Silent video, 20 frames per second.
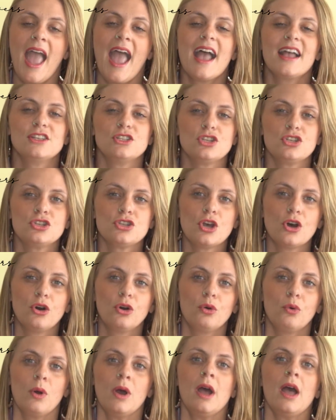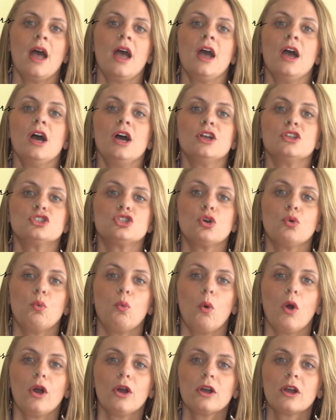And so to
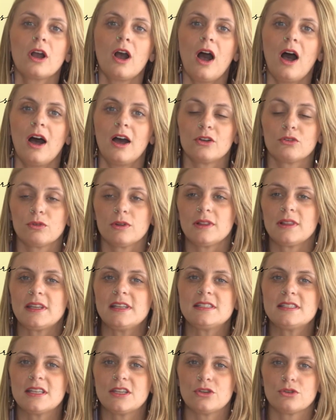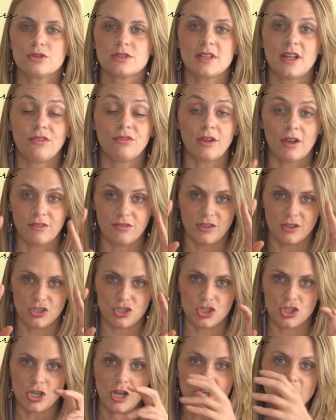work on releasing yourself of the
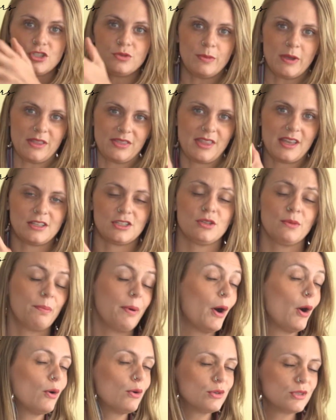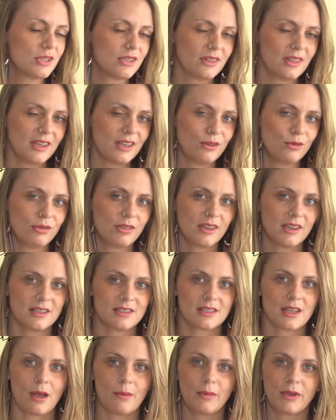judgment that supposedly you think is
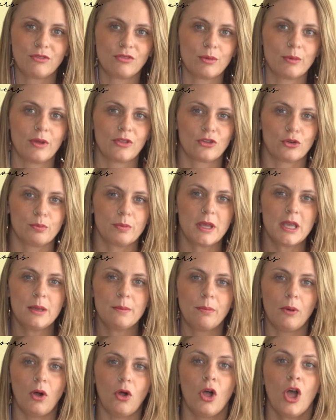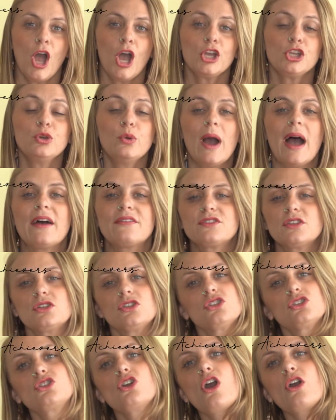coming from other people, you have to
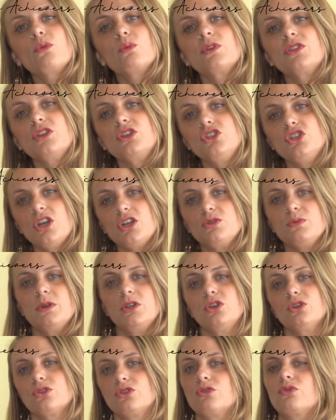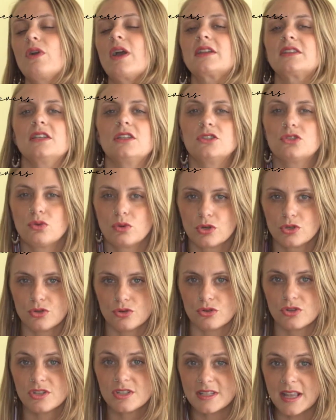start with the judgment you're directing towards
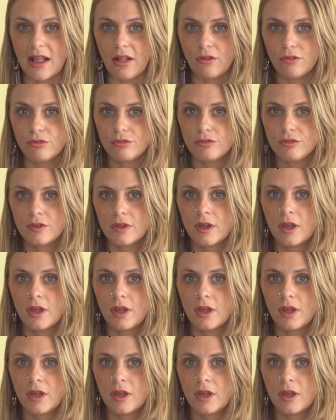yourself.